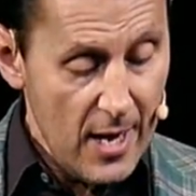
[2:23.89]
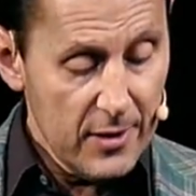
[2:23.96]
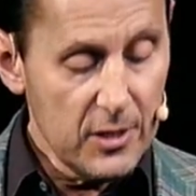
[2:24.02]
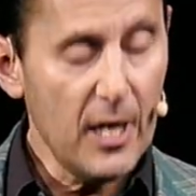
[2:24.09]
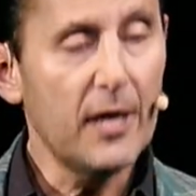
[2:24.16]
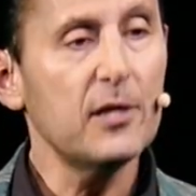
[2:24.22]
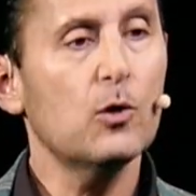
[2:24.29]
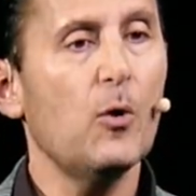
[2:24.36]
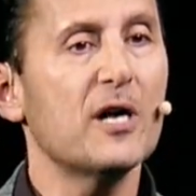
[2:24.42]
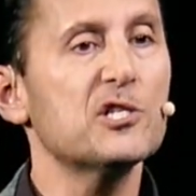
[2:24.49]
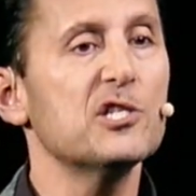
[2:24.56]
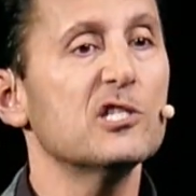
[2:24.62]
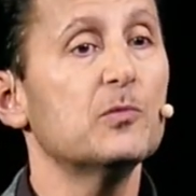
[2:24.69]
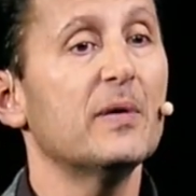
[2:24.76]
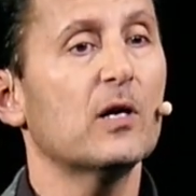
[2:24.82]
The other
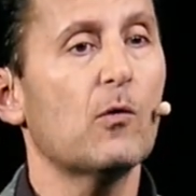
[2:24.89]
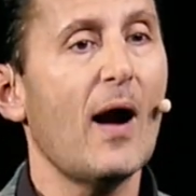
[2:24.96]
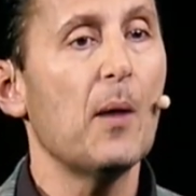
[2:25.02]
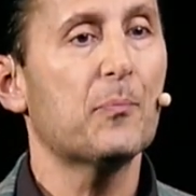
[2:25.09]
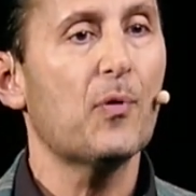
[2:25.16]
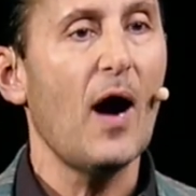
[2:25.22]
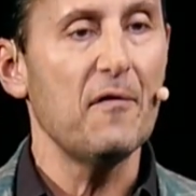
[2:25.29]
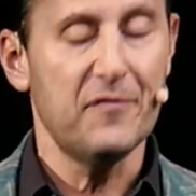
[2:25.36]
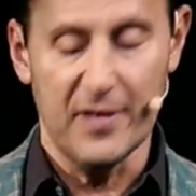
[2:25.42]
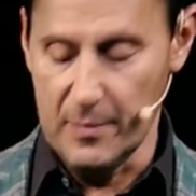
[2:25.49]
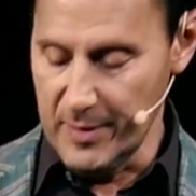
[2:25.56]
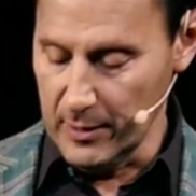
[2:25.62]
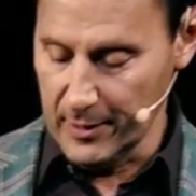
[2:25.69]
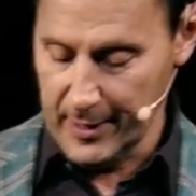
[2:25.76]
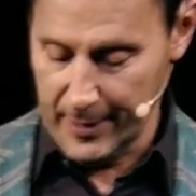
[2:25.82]
question has been around
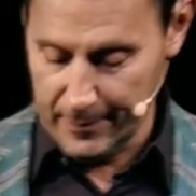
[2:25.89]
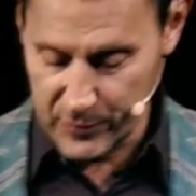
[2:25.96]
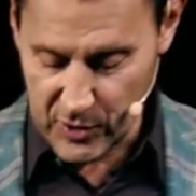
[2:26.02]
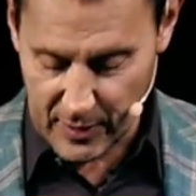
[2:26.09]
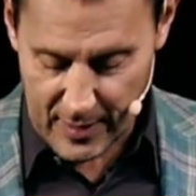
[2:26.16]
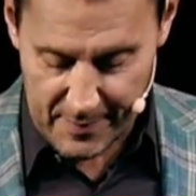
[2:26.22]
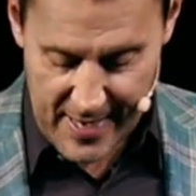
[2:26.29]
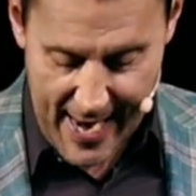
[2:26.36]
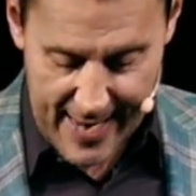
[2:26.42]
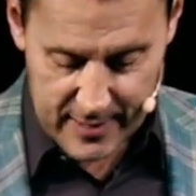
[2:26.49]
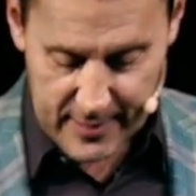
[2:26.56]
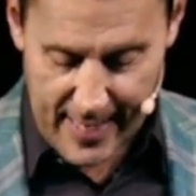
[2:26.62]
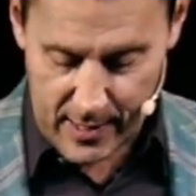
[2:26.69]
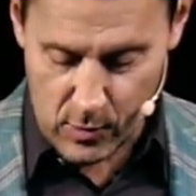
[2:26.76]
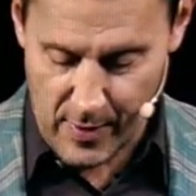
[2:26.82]
profitability, so let me ask
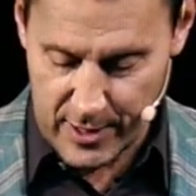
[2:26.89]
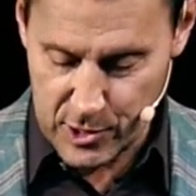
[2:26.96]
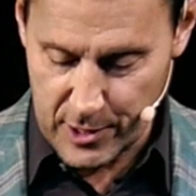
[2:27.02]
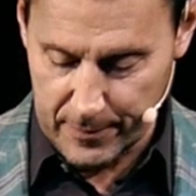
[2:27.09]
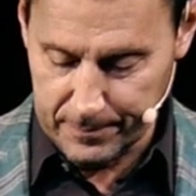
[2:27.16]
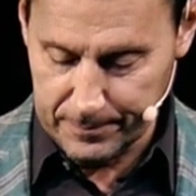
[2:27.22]
that question.